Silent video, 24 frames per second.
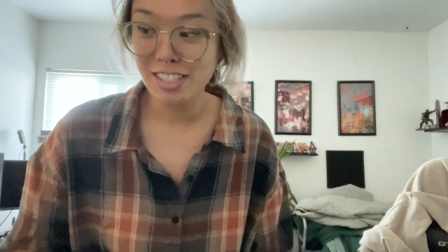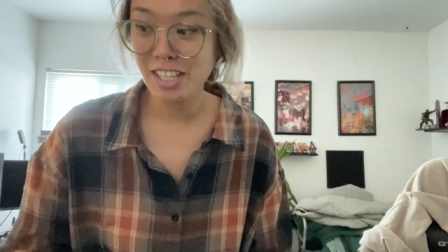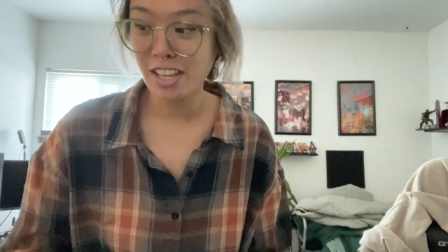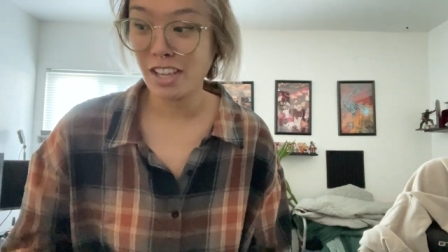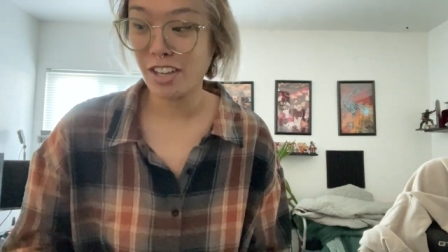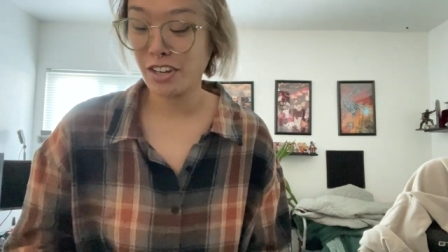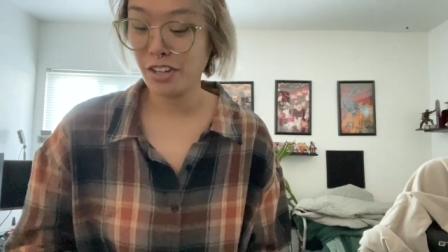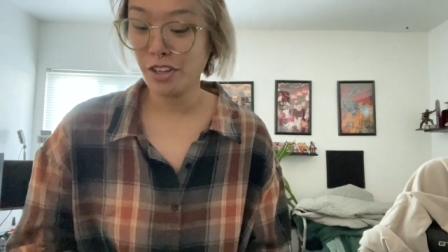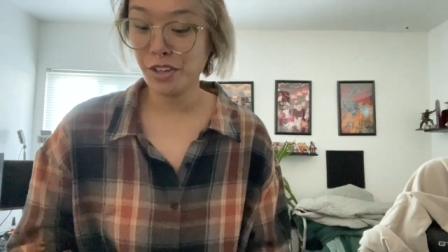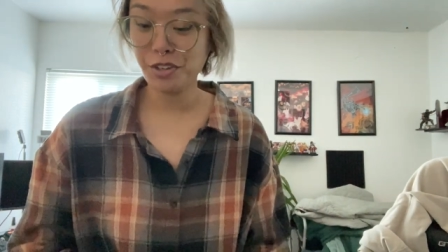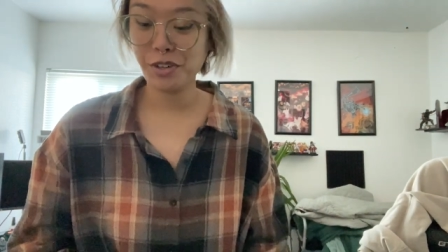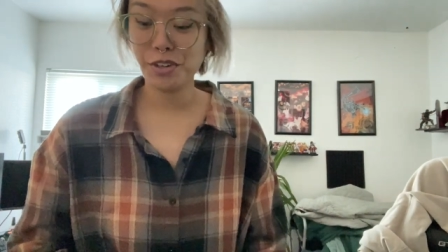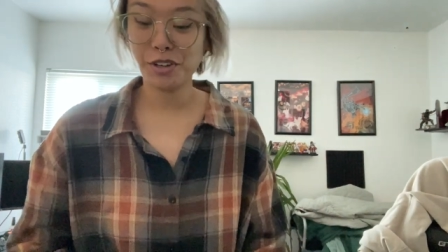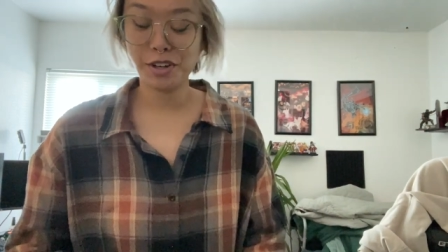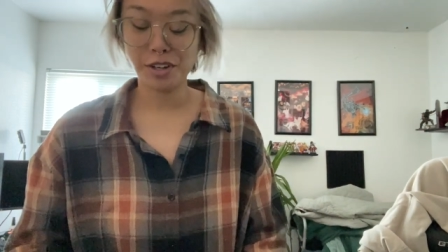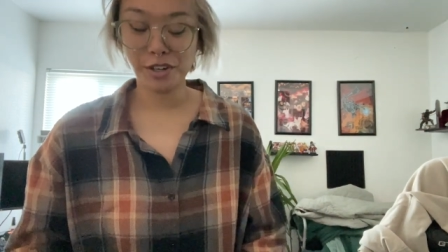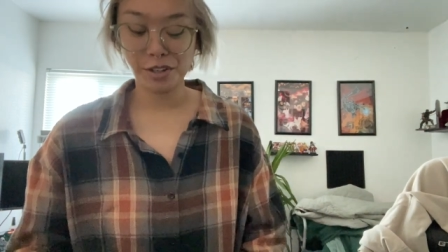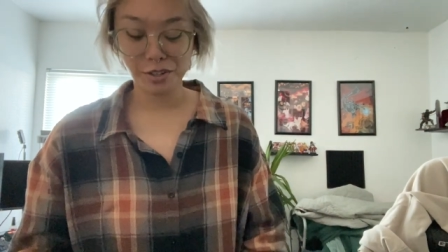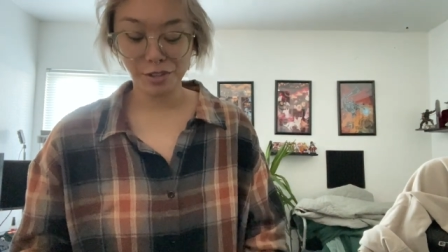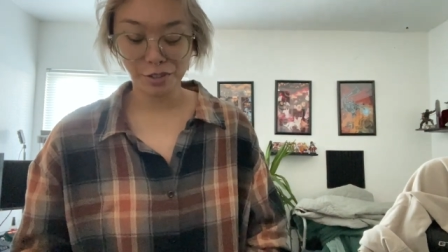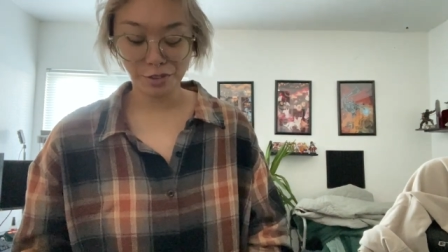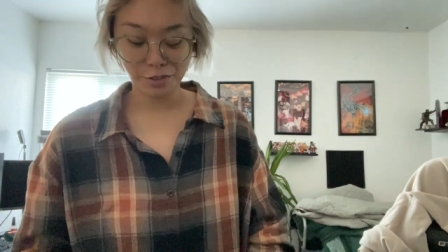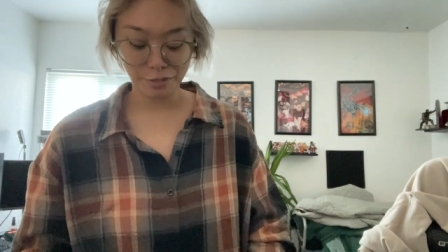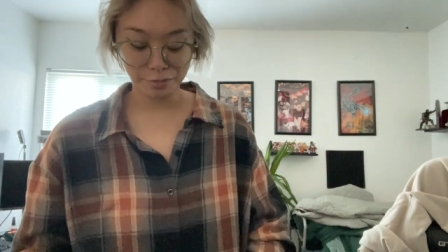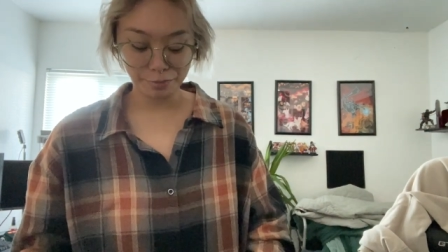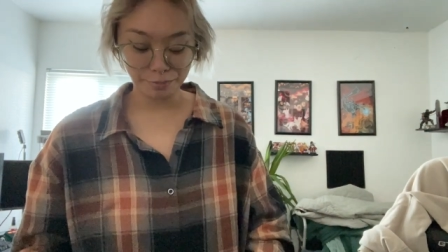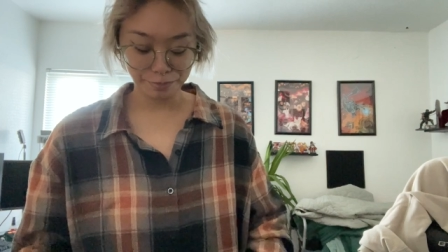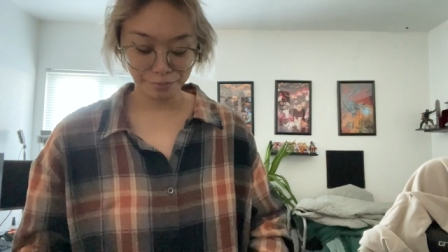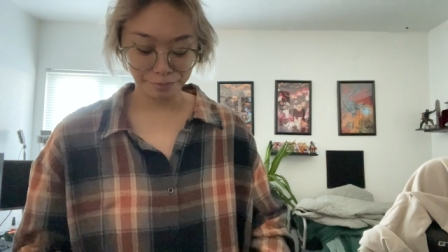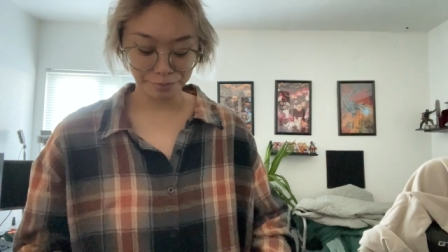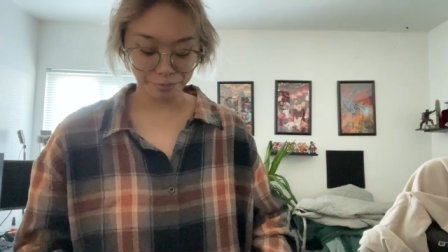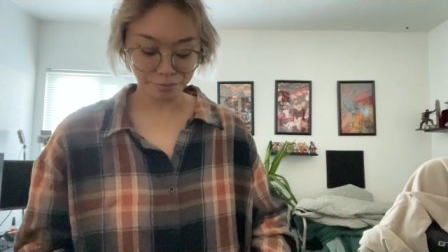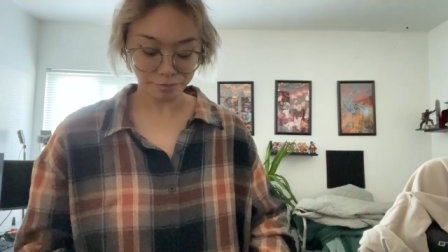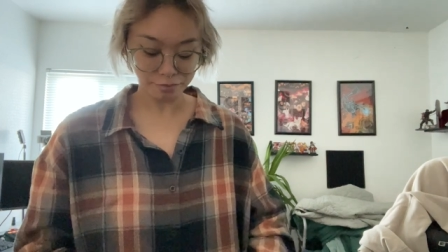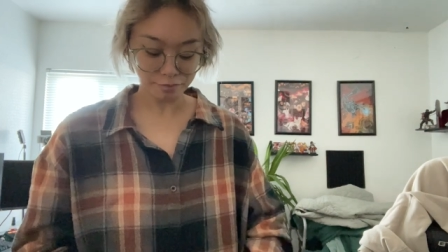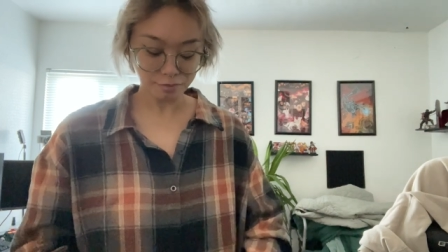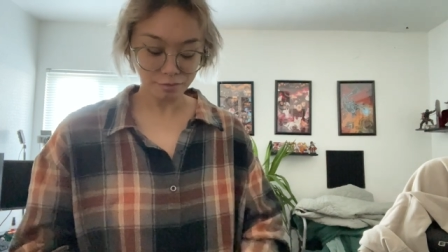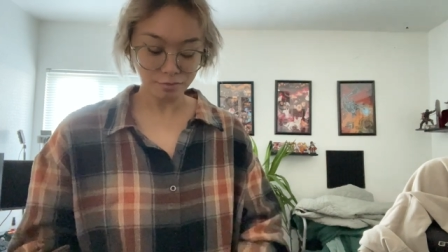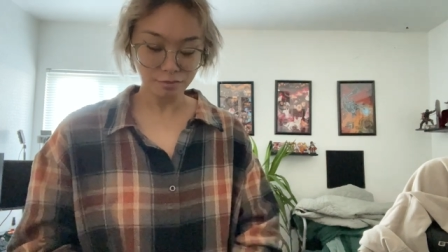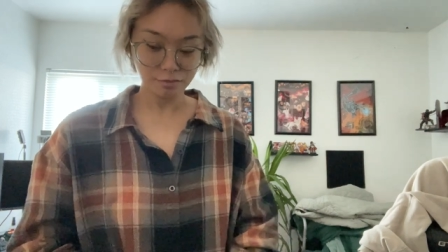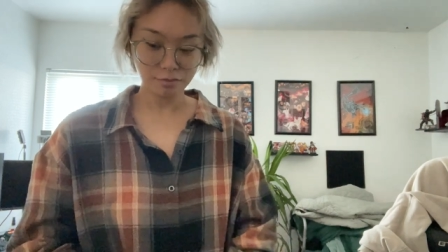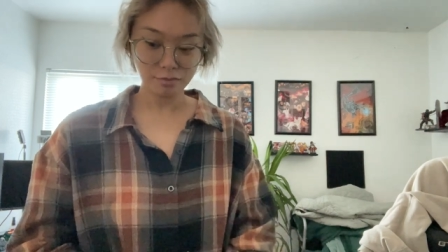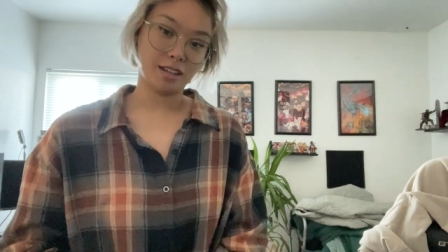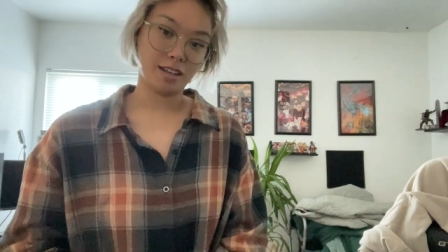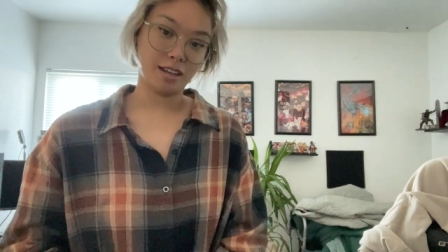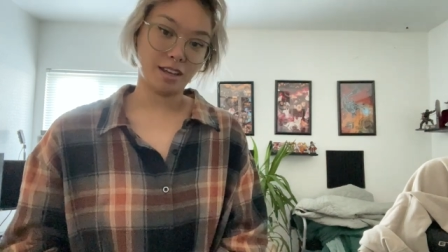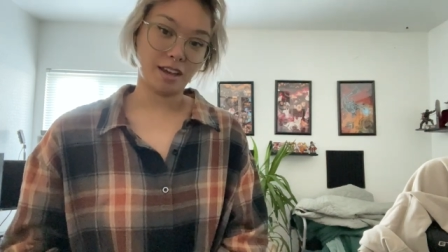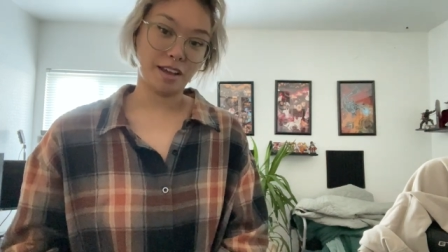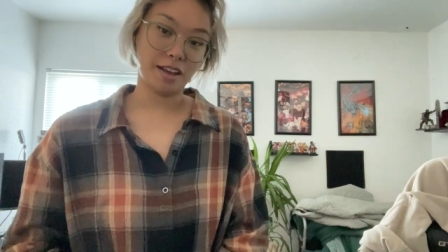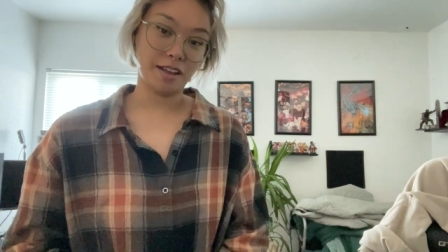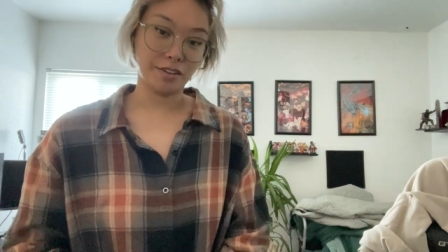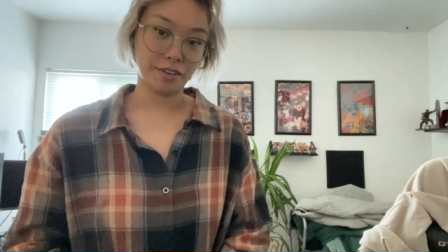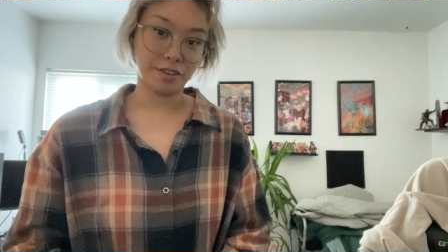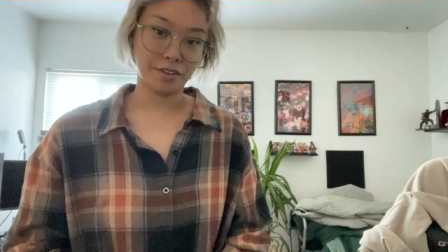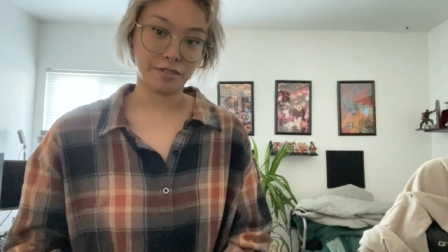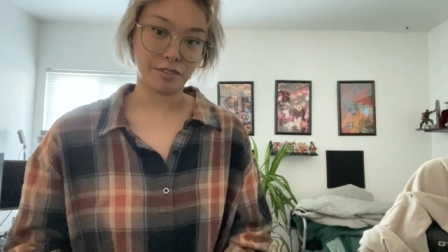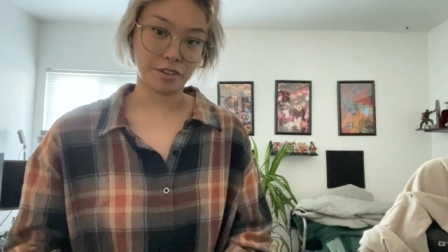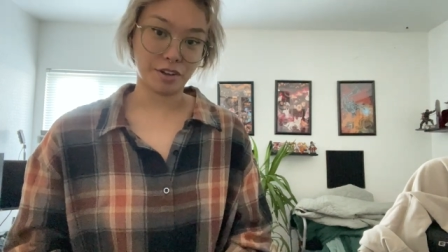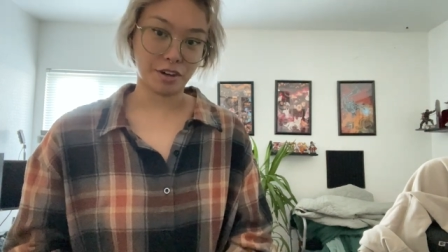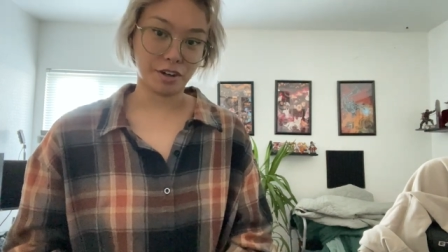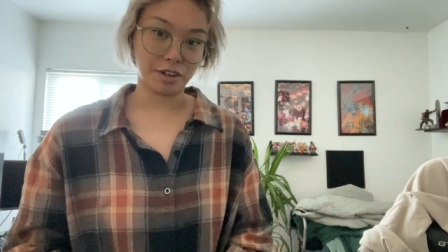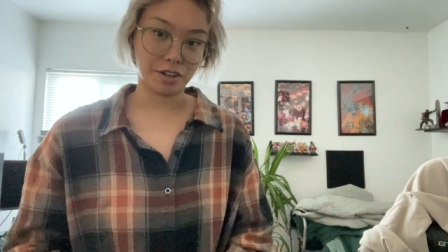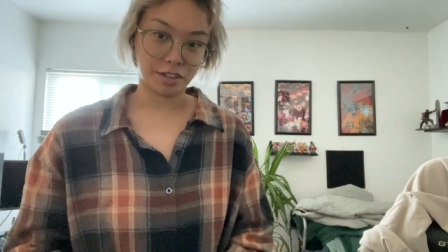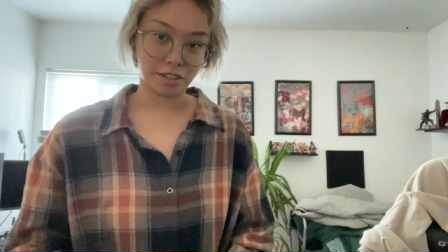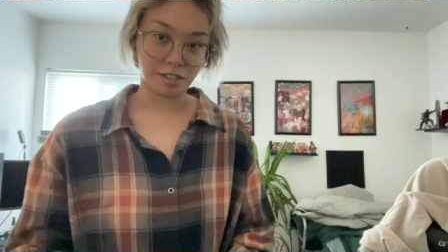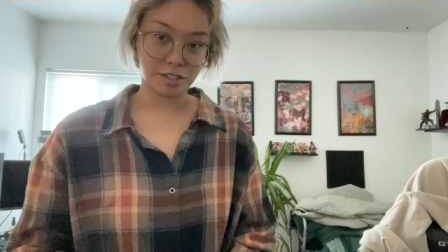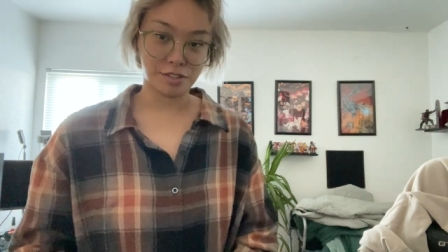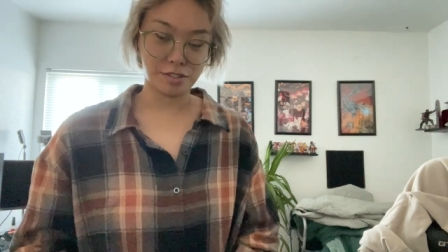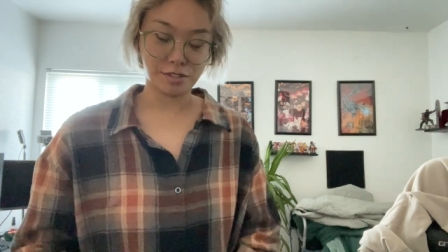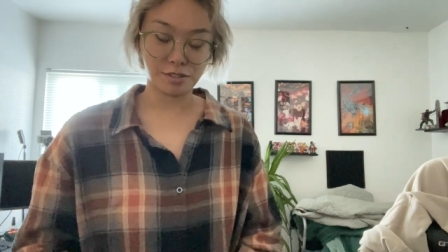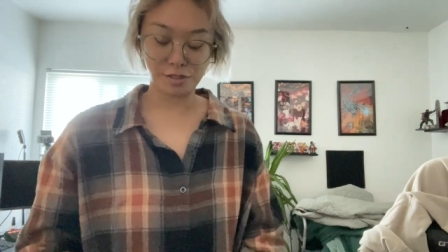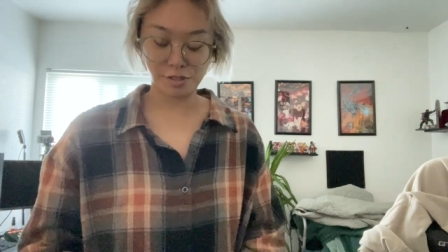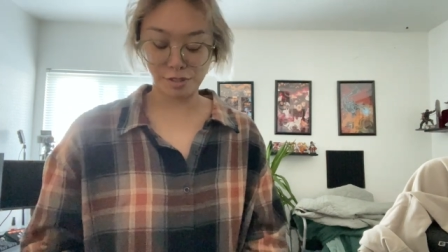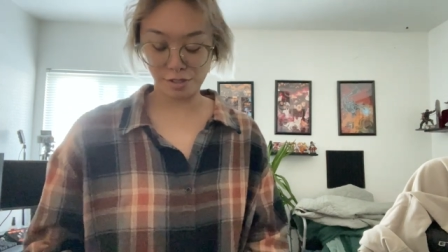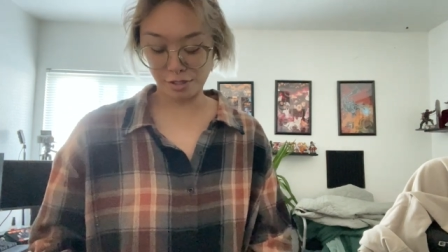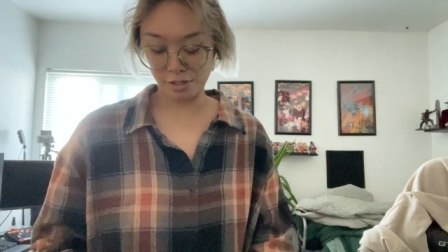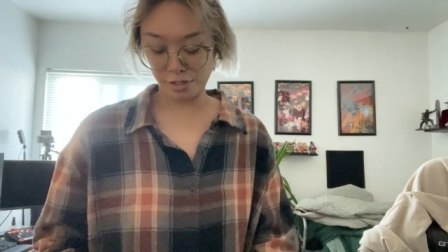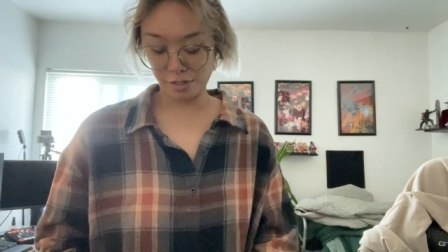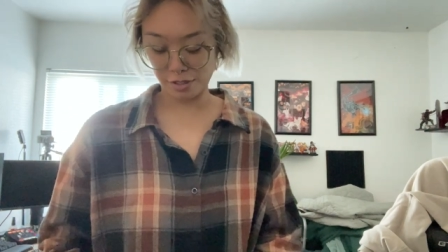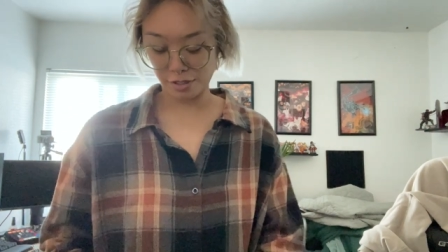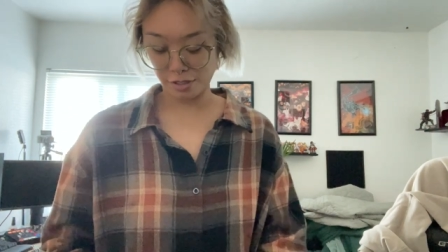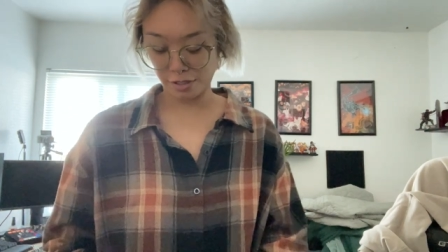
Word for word: And you know, I love cardigans.